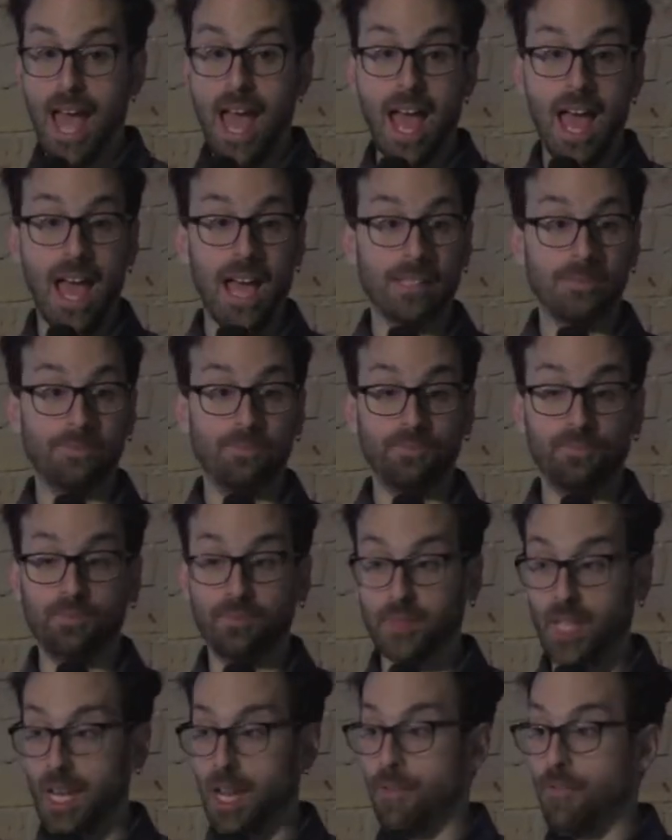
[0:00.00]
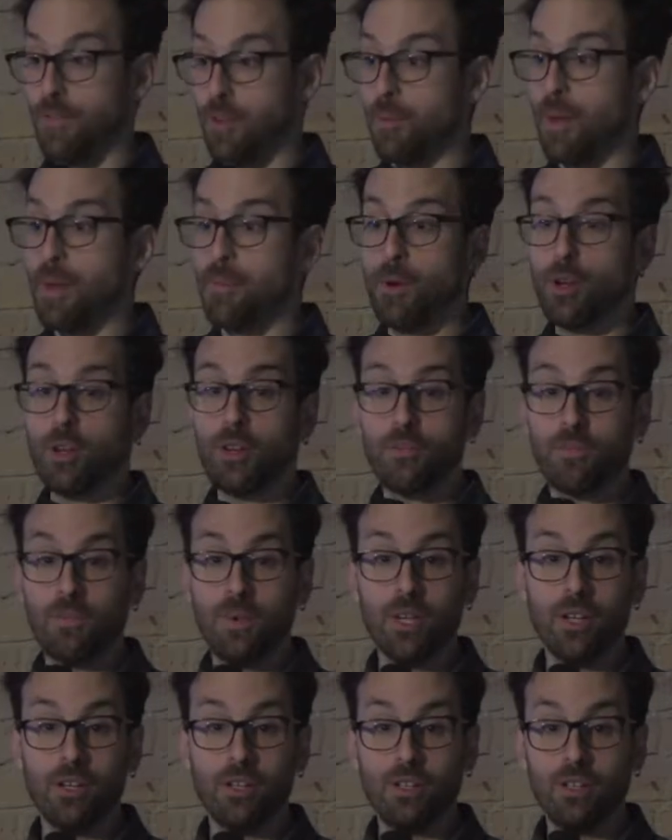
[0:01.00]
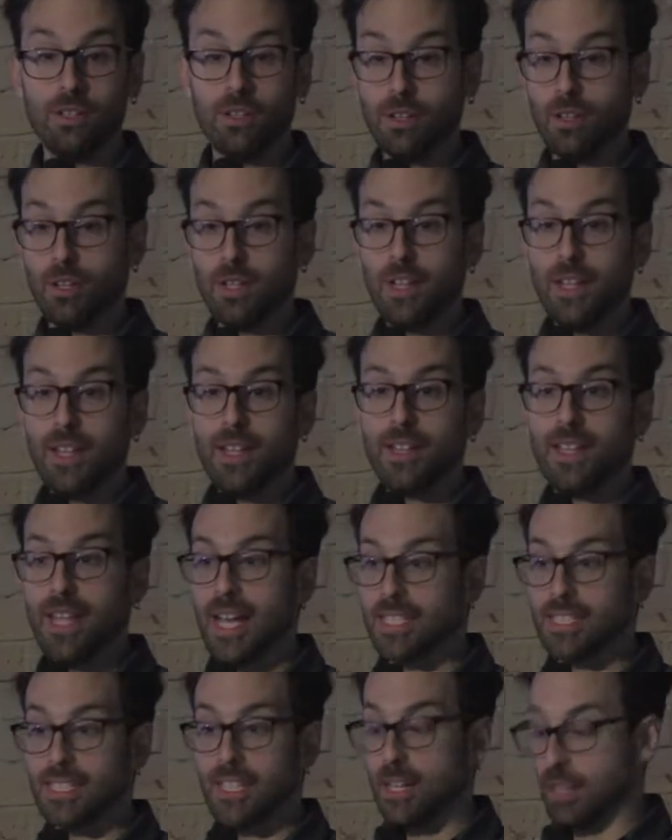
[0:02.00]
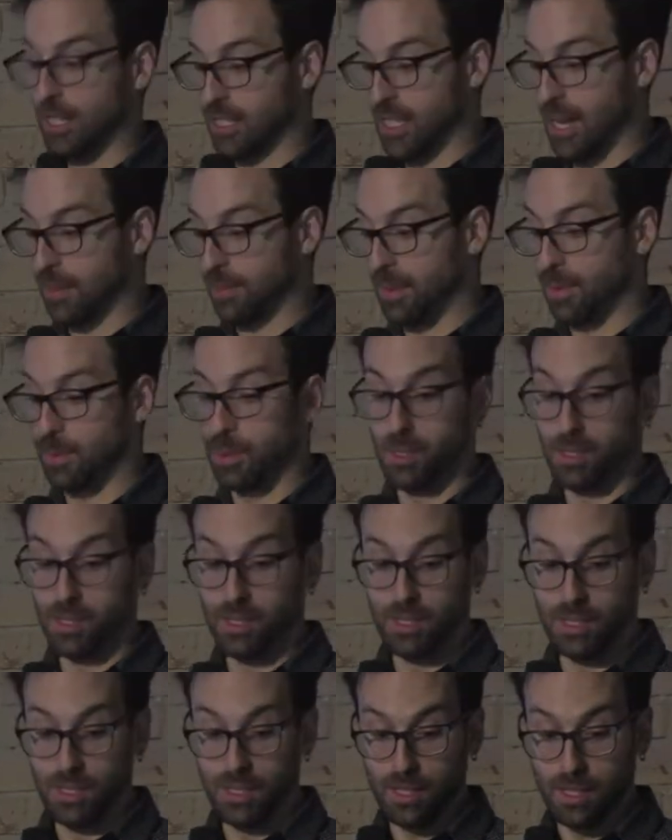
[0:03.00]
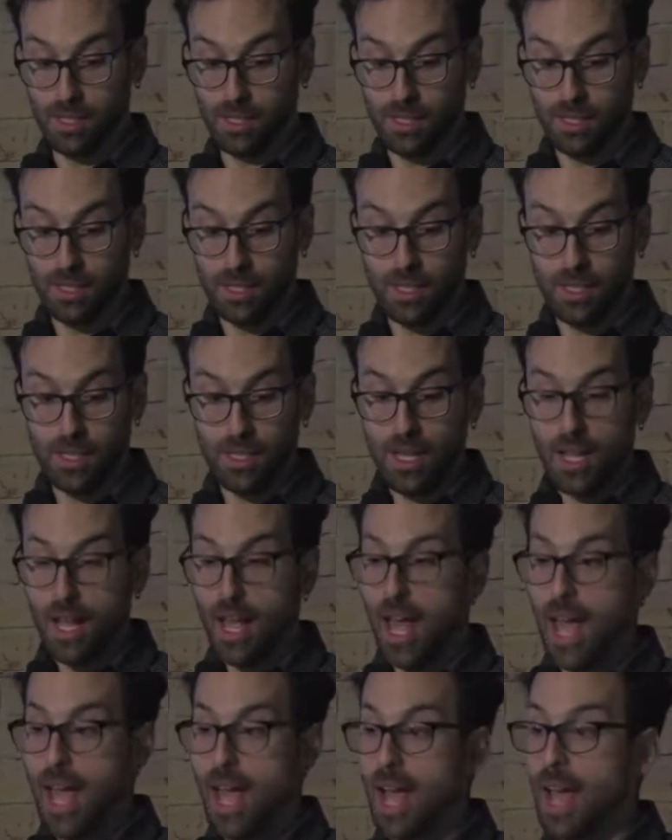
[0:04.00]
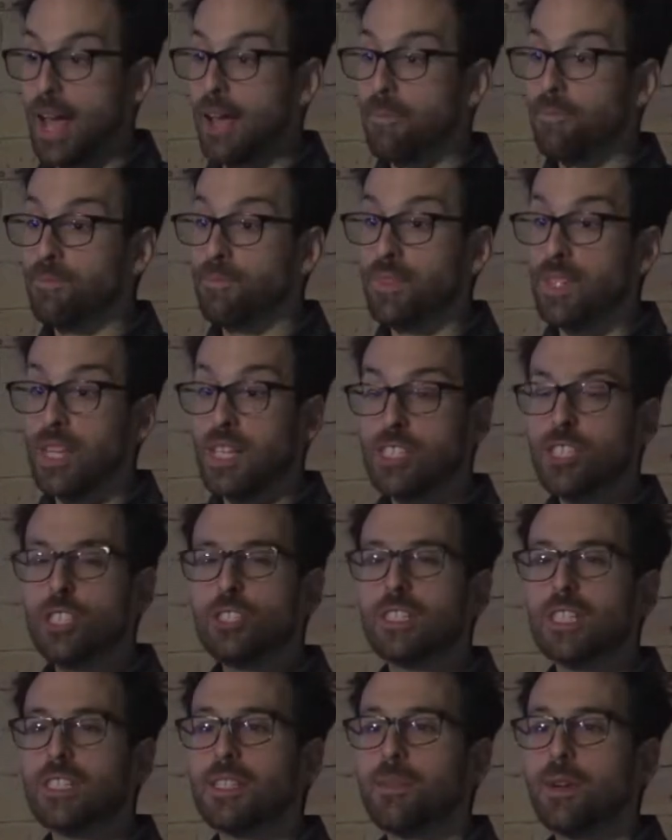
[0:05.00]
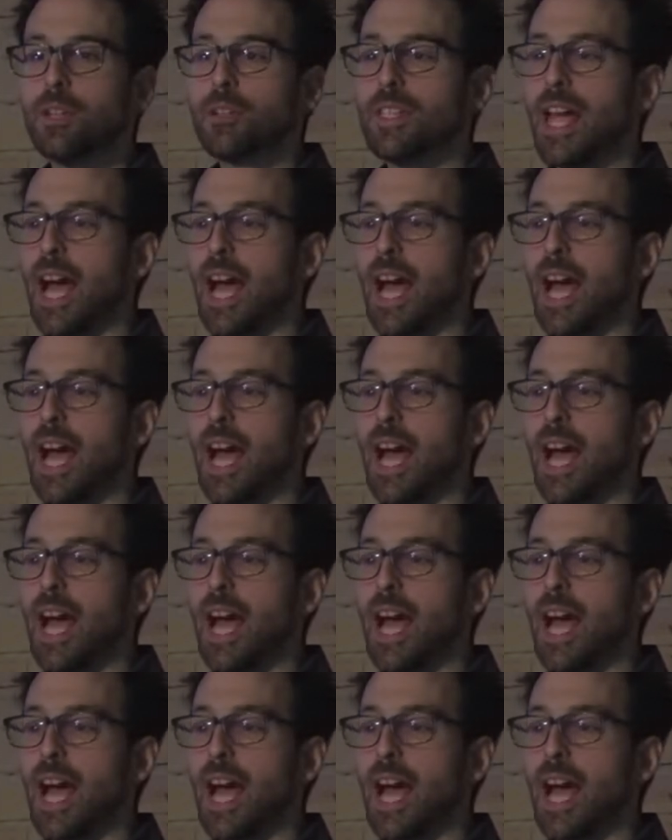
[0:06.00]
And from my point of view, that's unacceptable. It's not just about